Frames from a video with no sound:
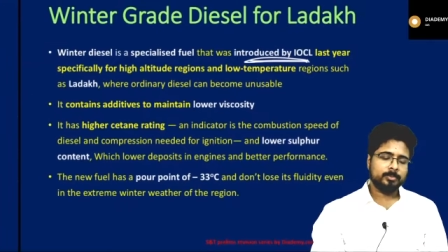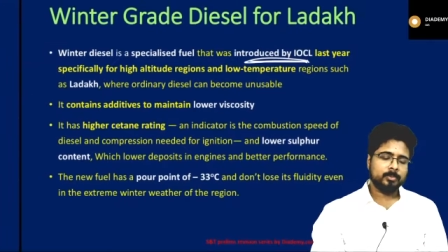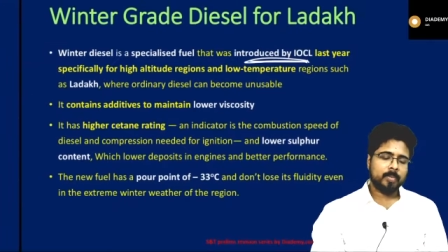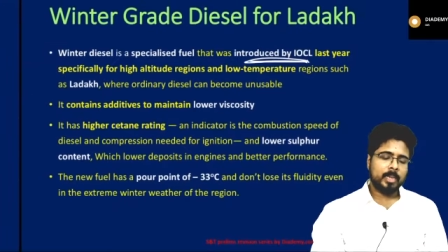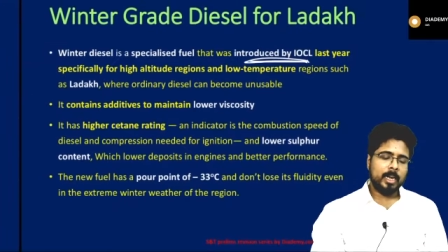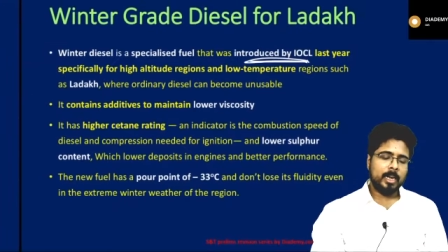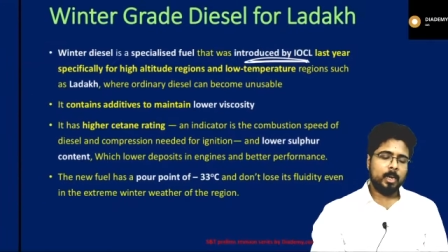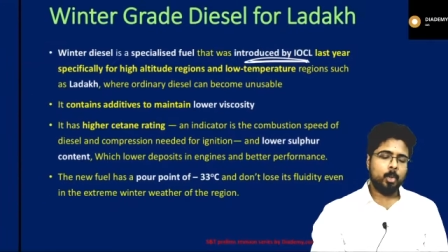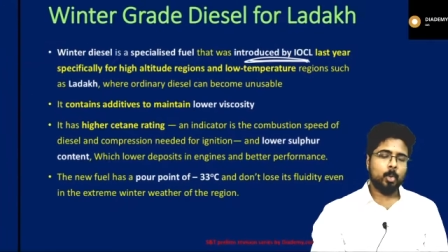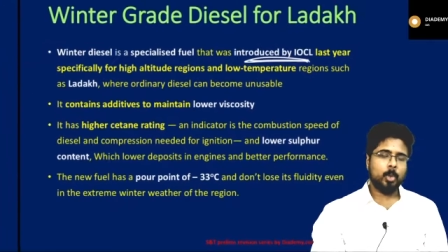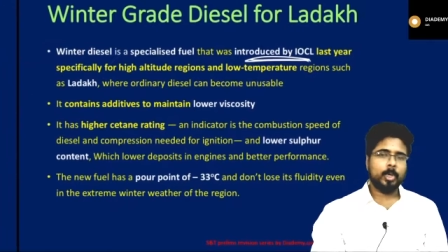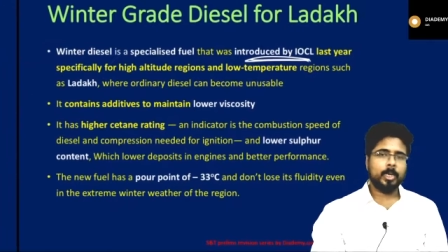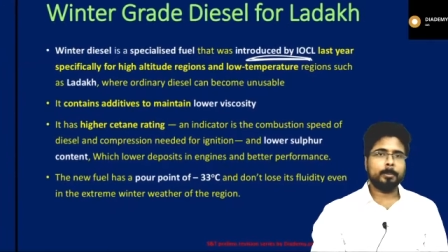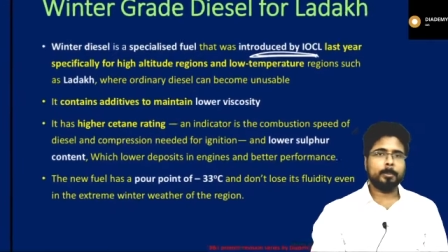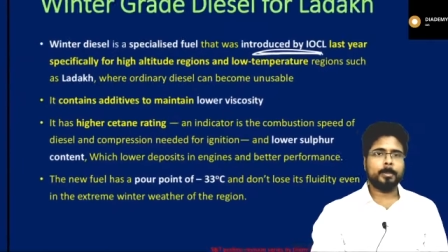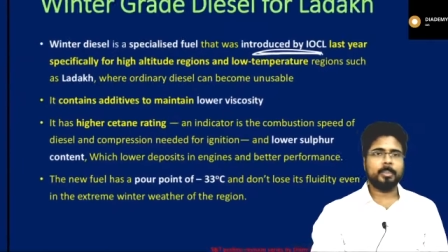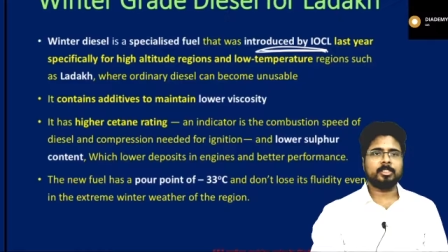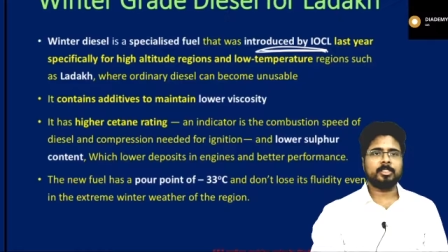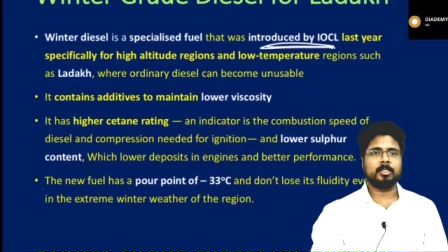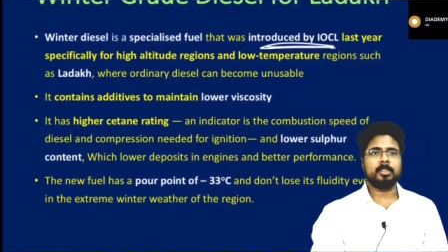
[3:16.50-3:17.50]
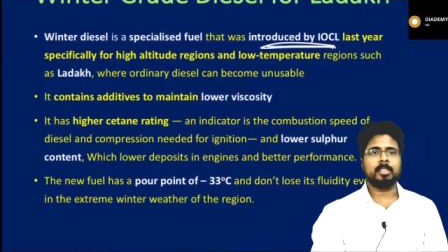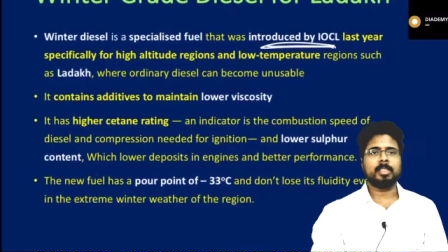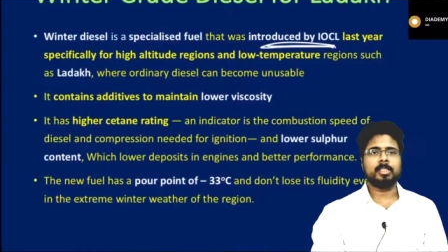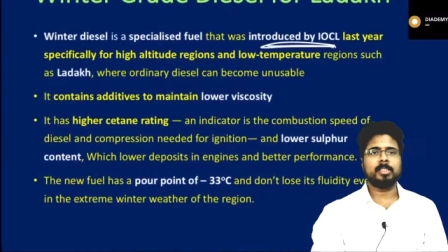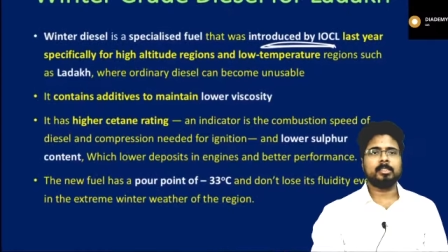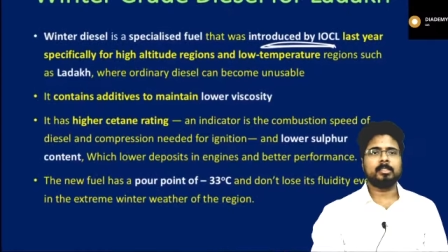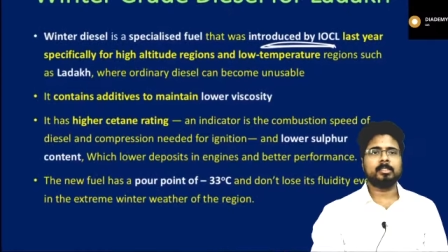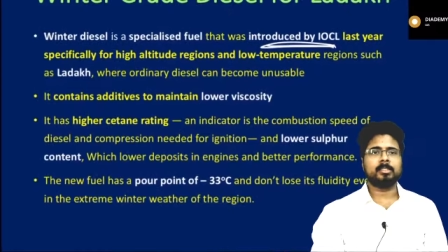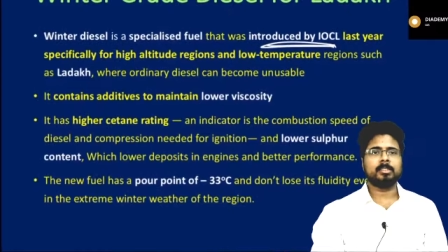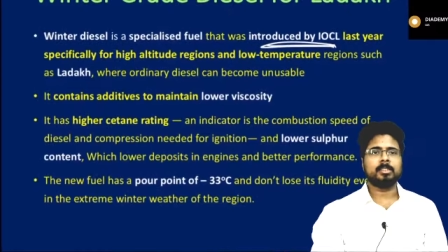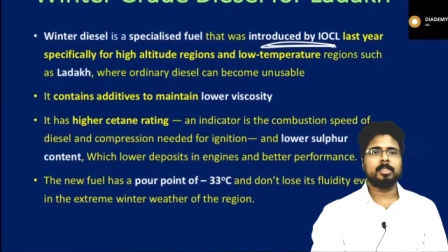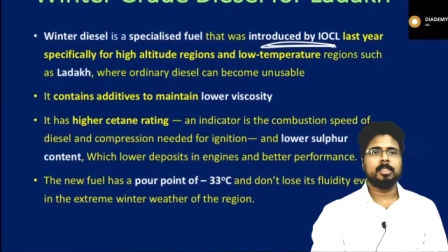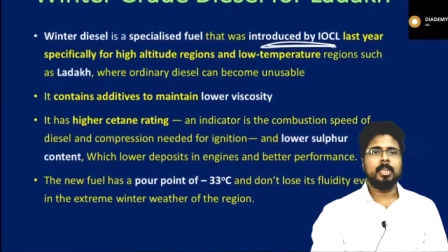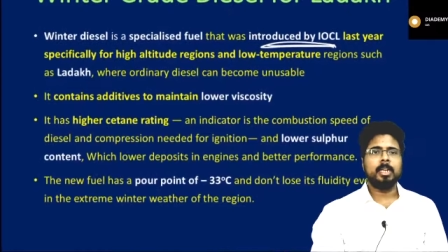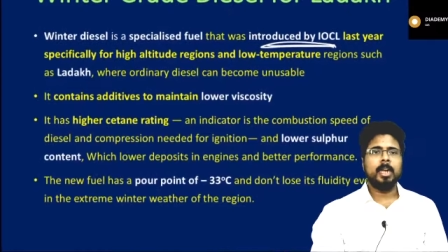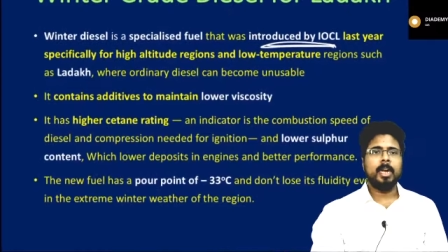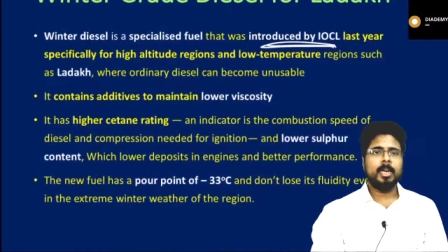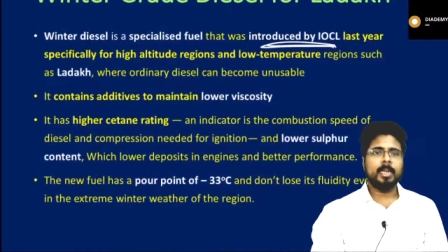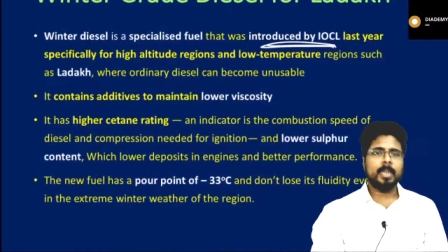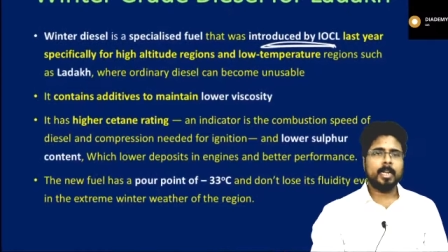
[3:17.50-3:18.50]
and low temperature regions.
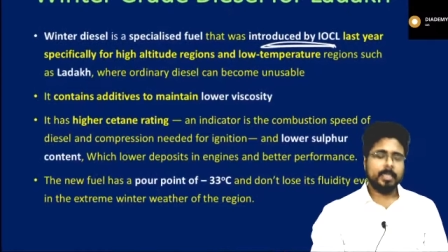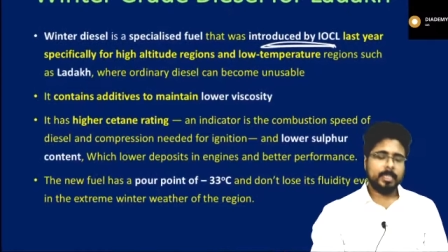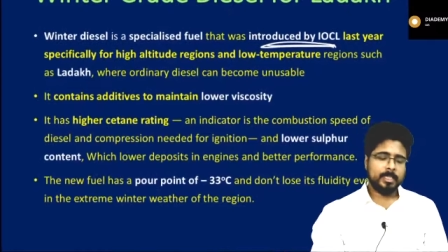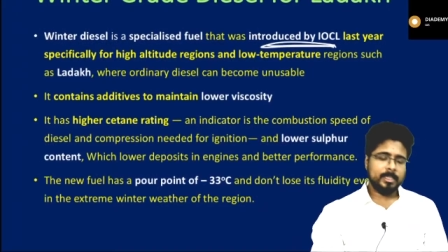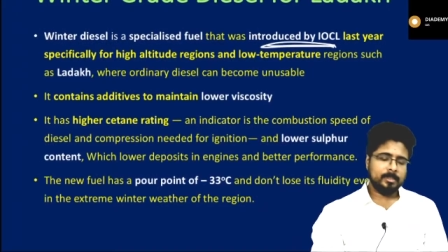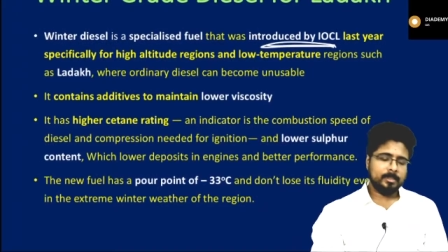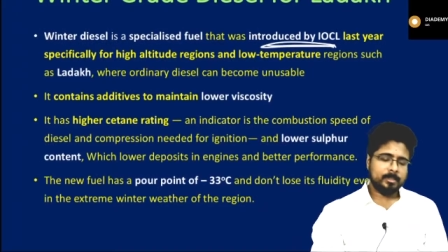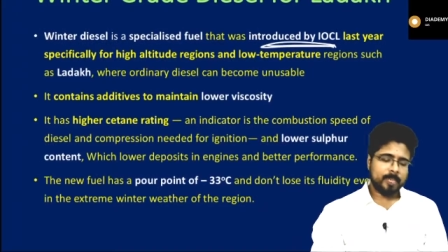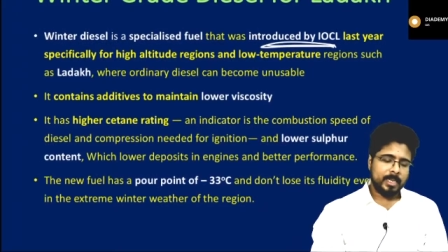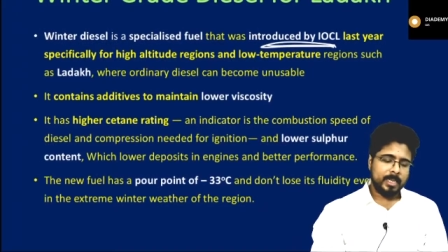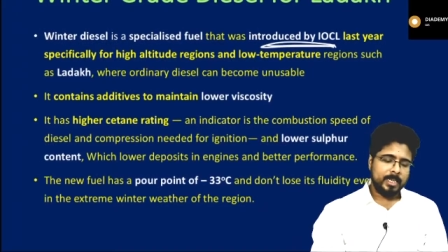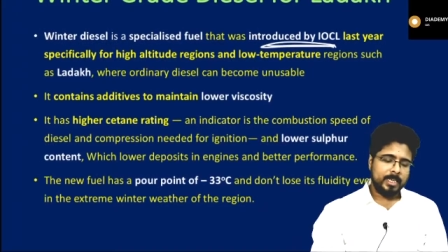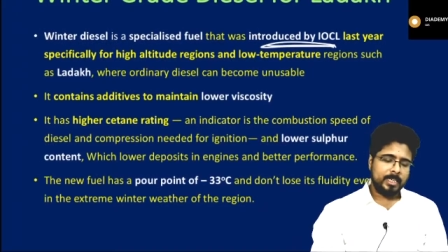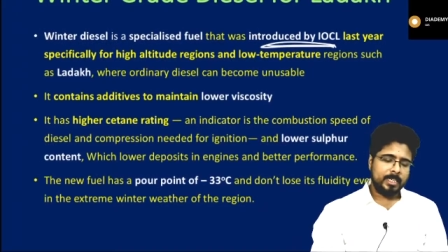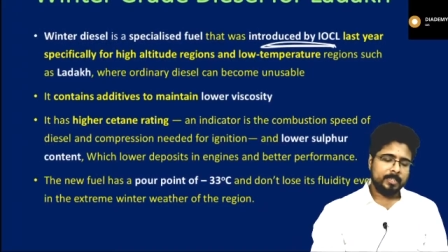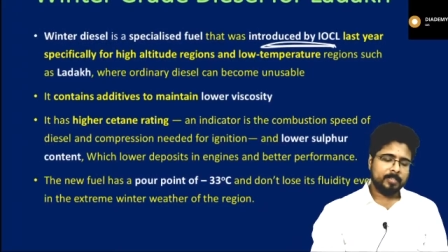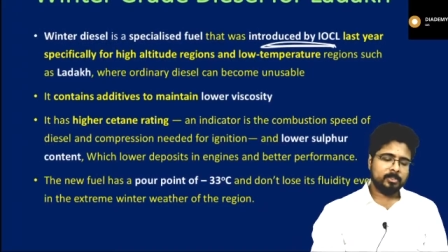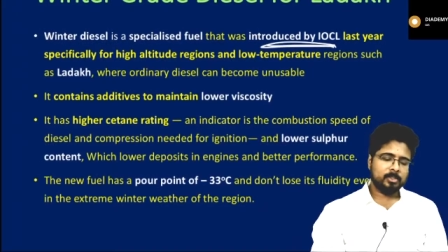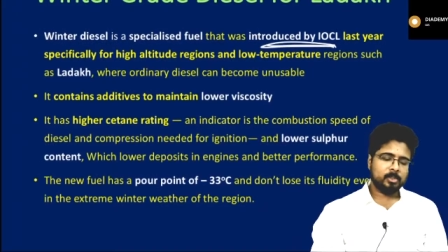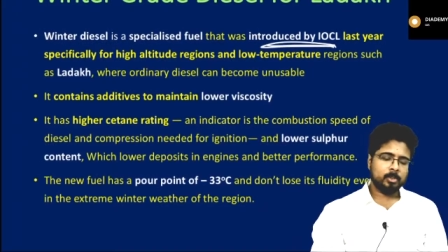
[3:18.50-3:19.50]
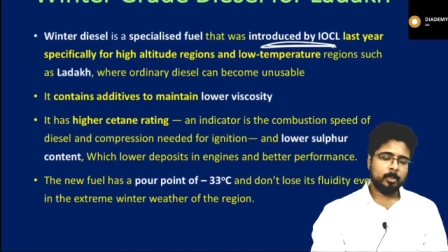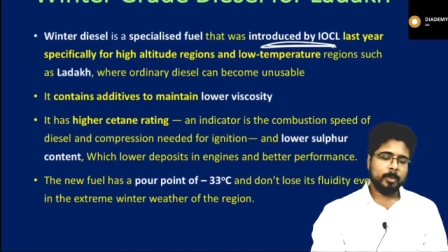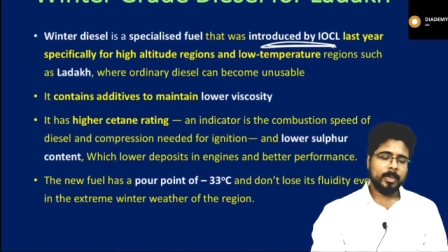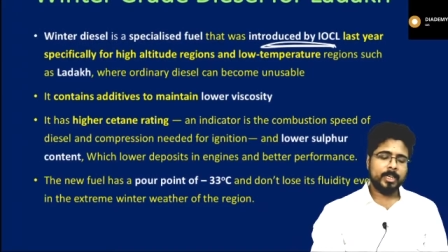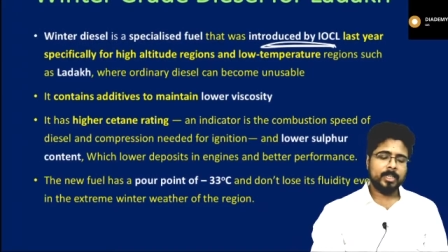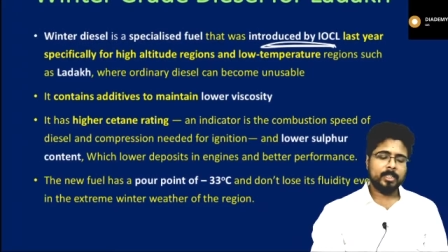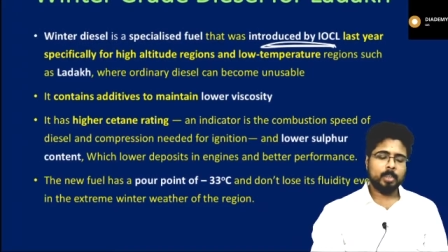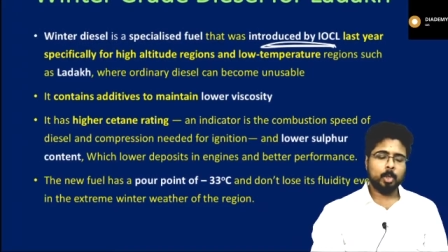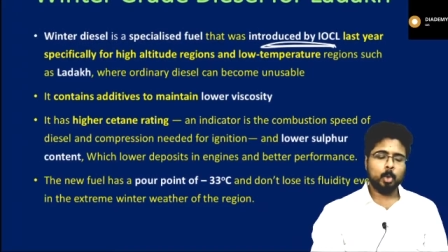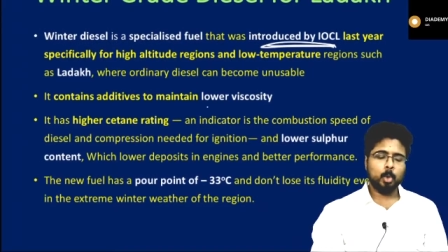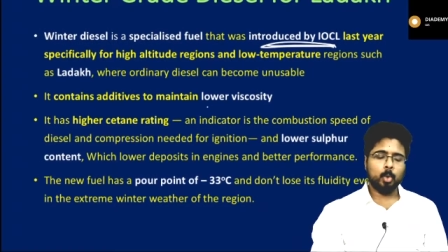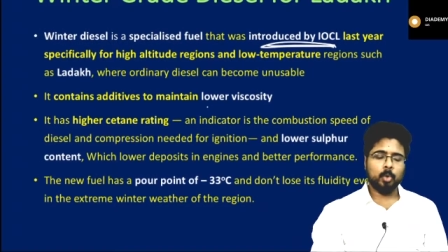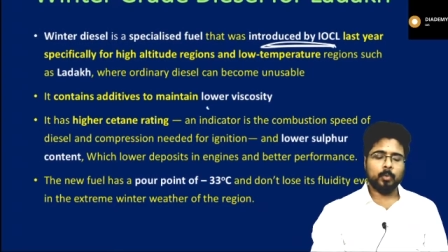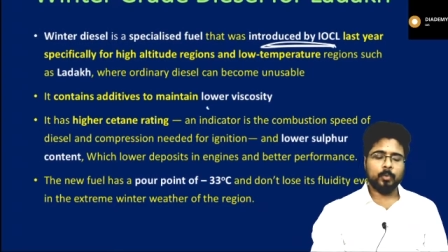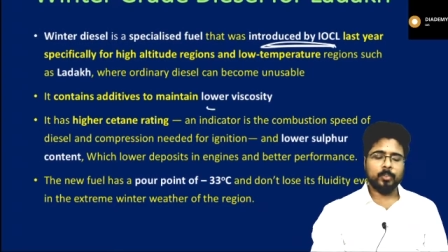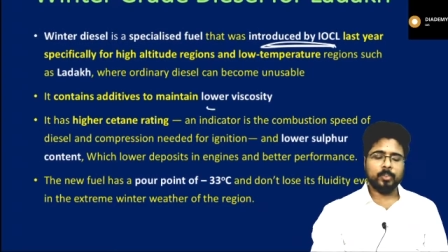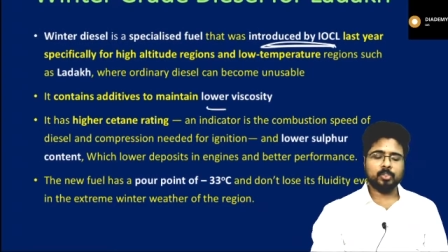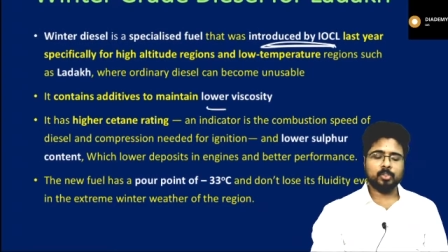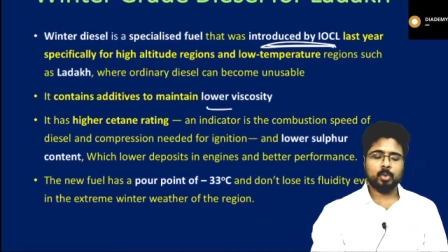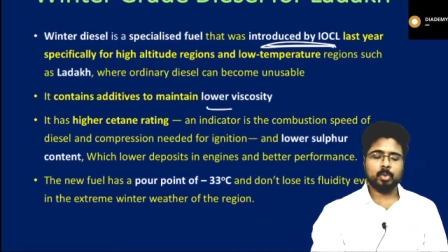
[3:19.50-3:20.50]
It contains additives to maintain the lower
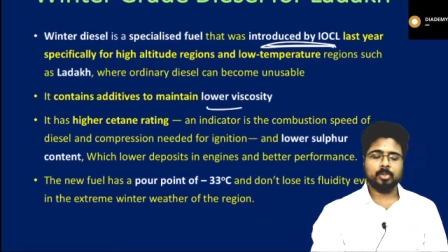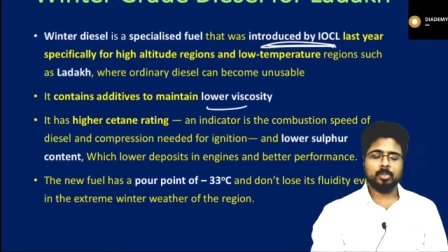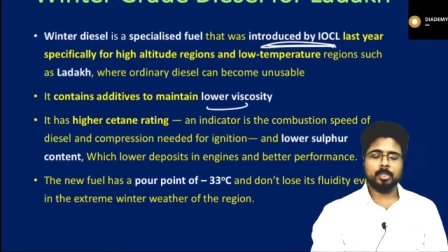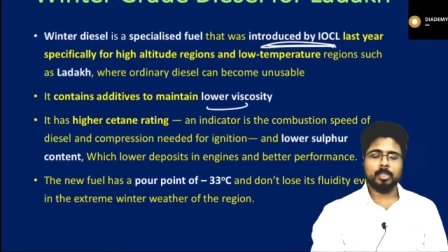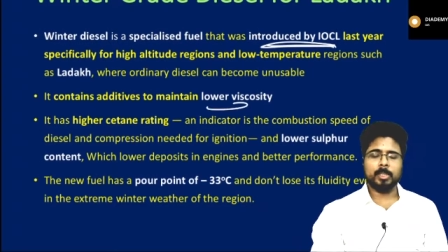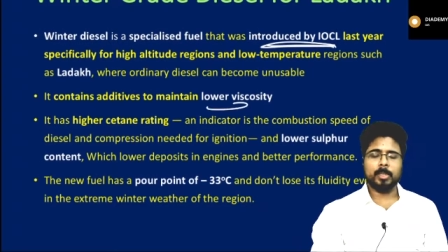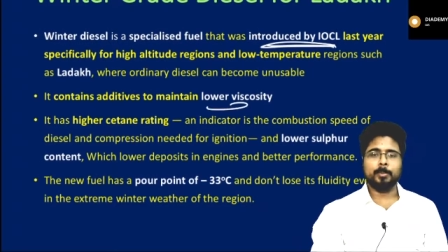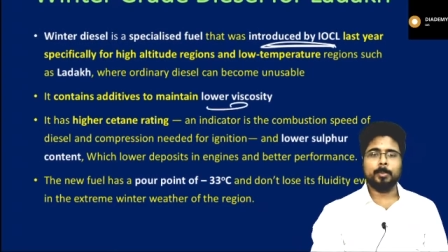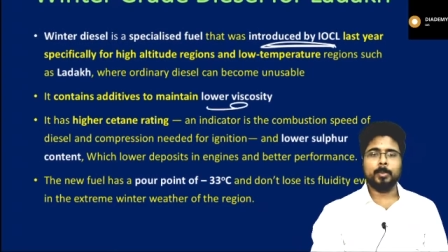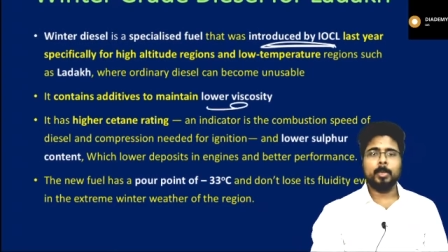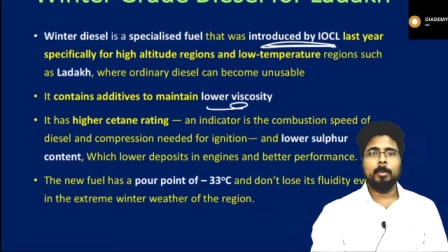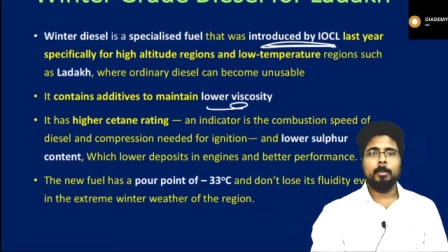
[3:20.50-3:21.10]
viscosity